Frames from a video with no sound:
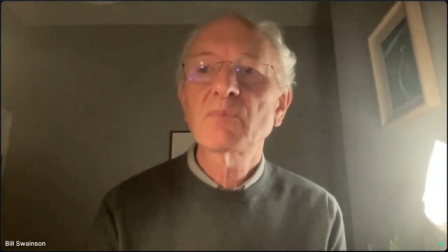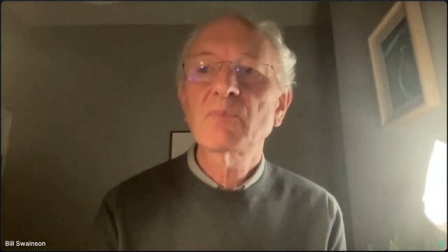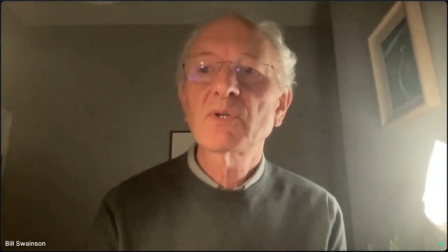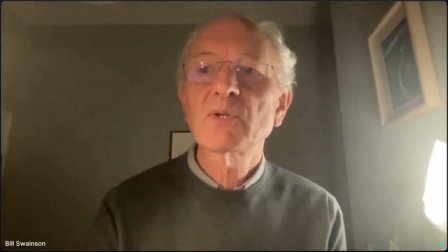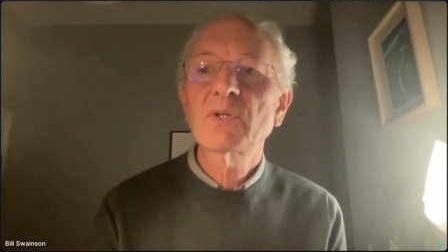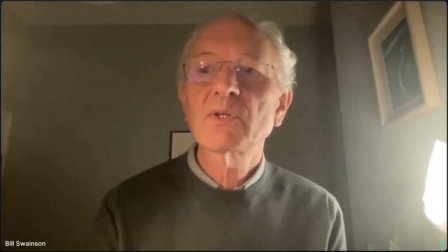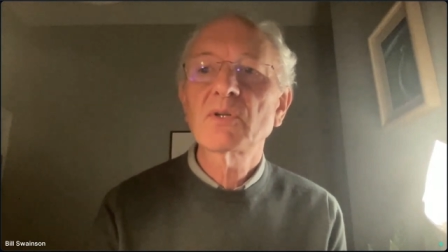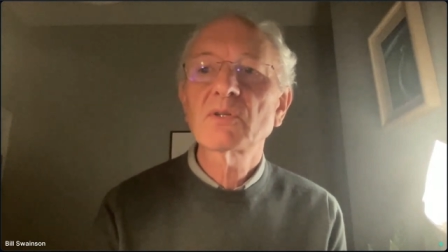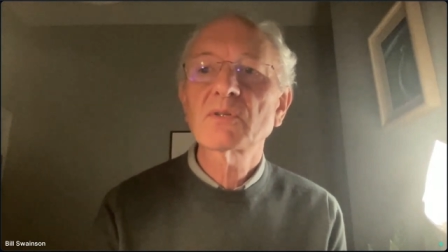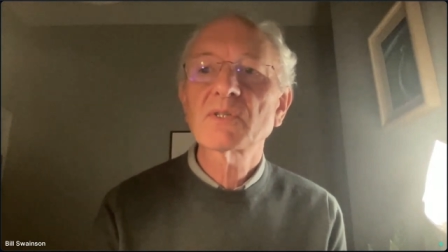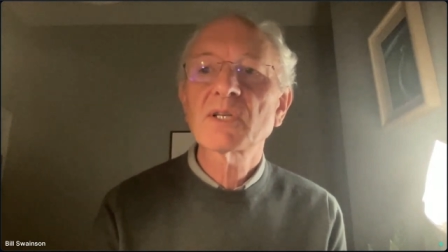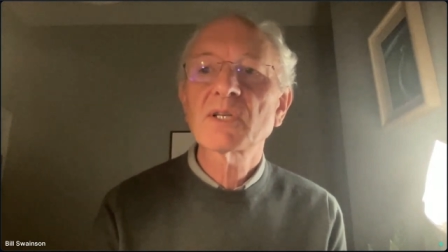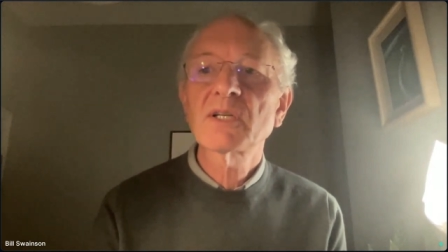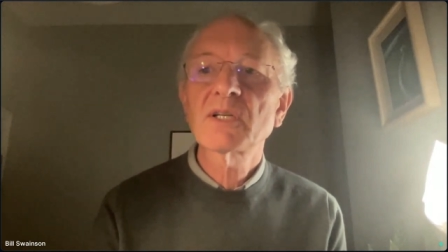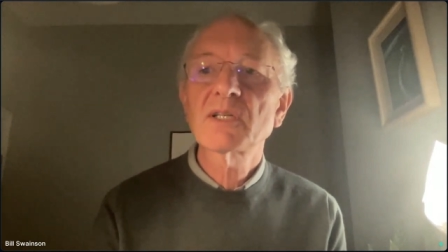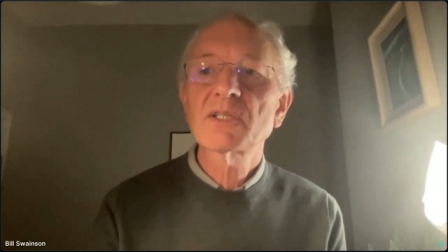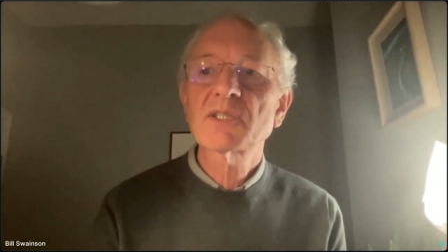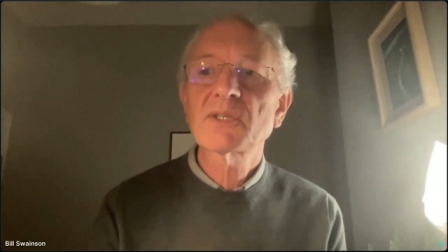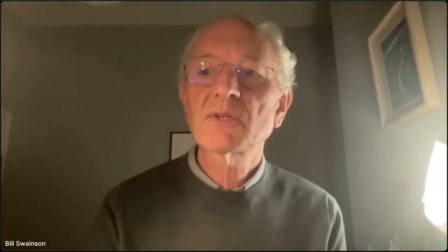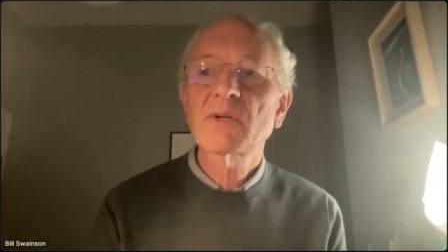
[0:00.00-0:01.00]
put your
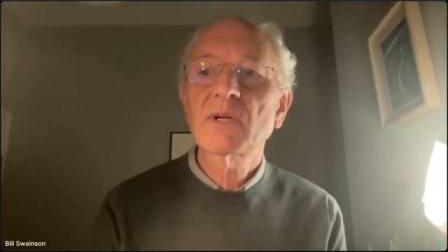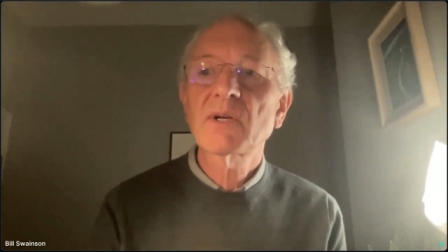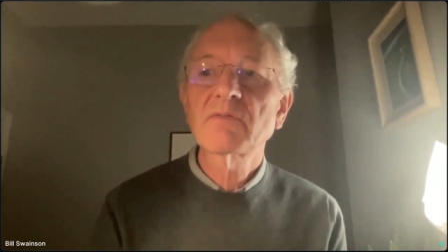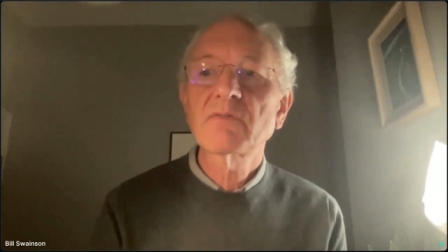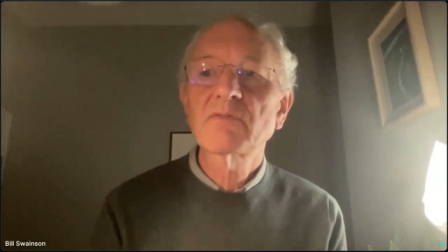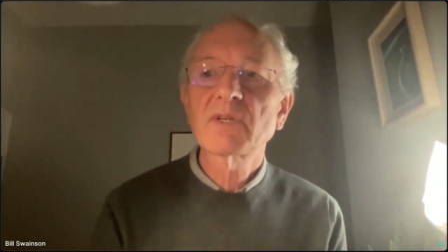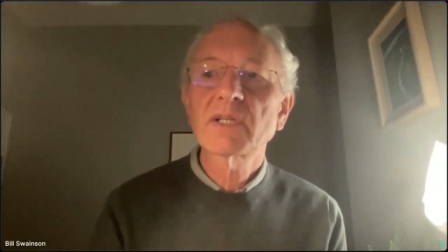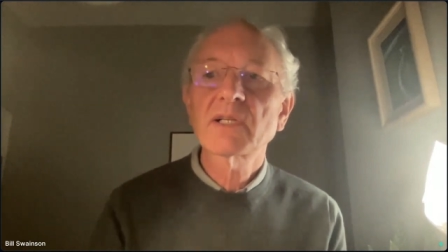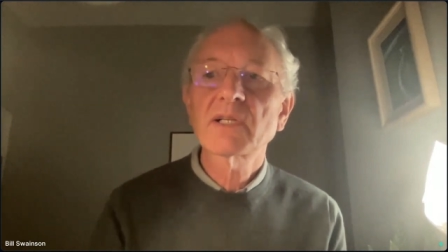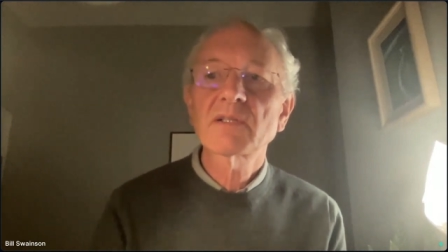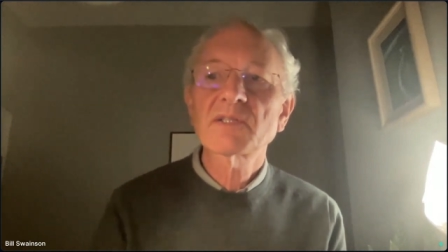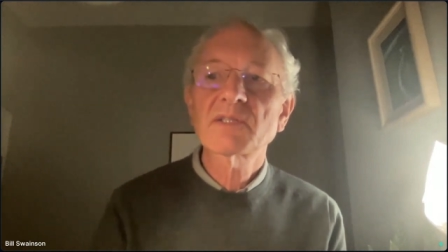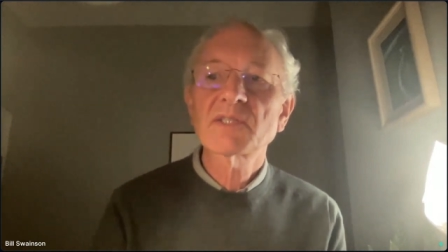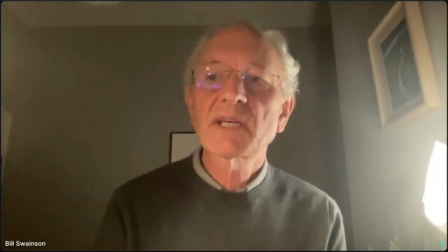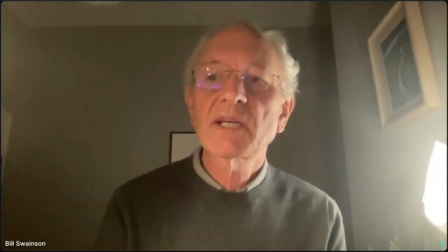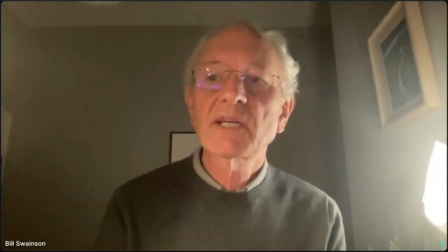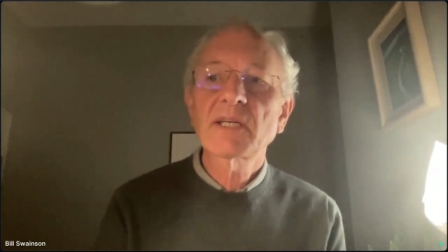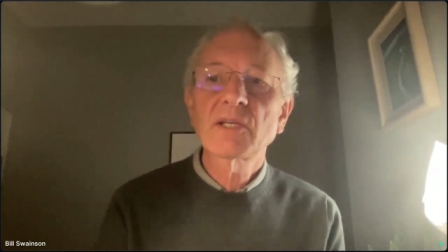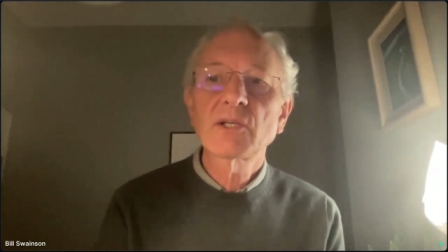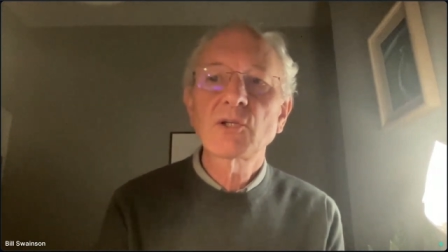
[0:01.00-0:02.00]
cursor over it, it'll
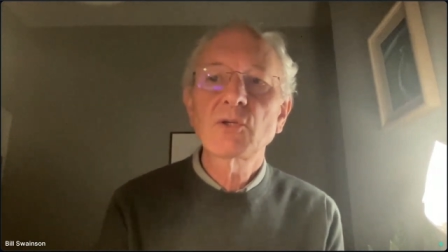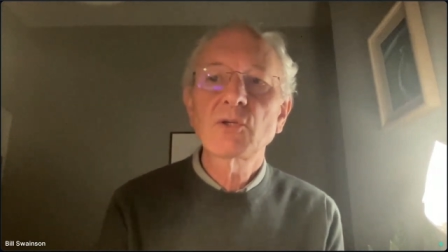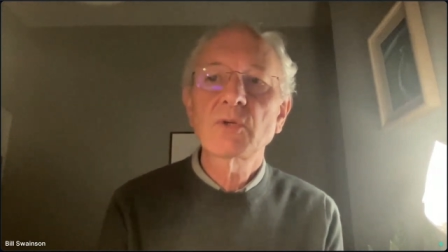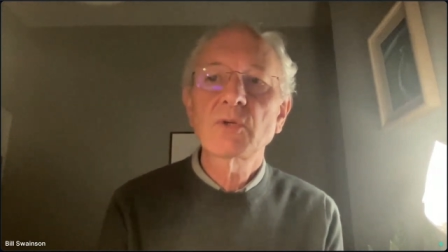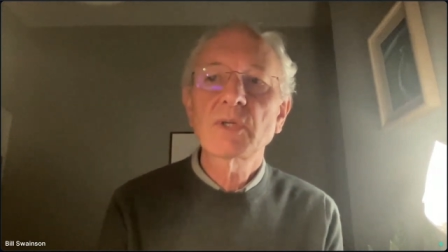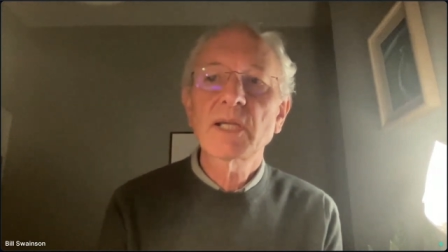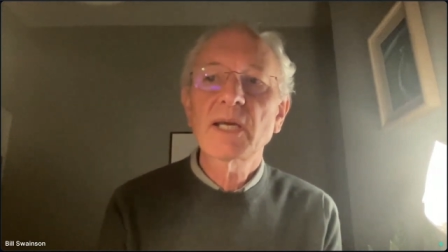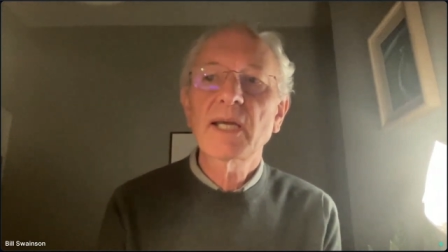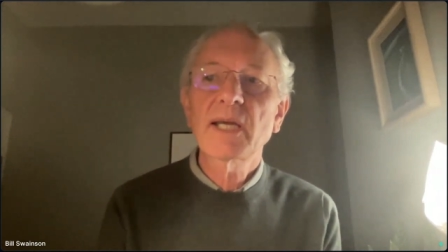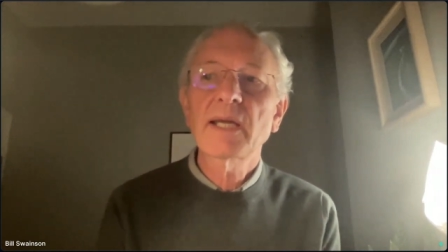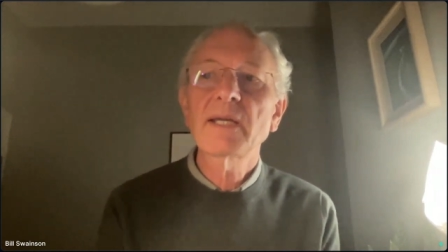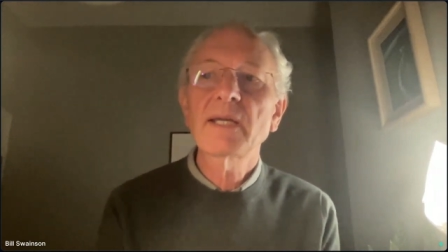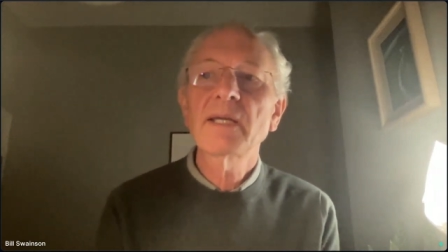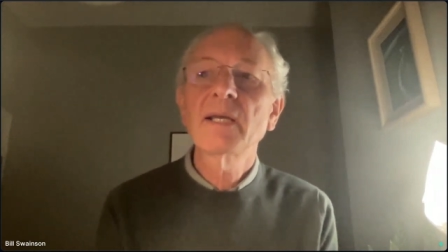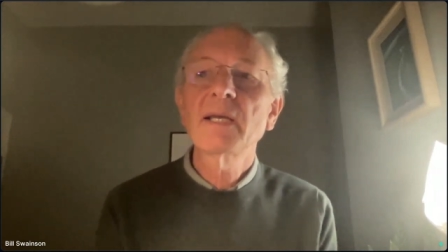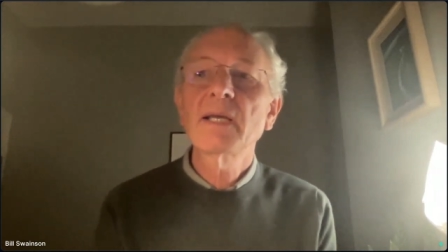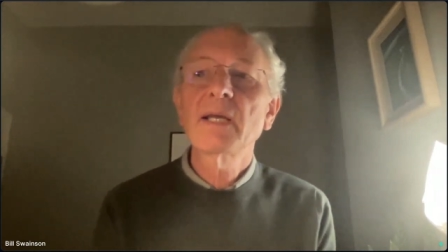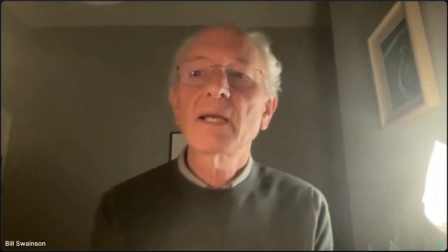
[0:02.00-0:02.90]
say Q&A.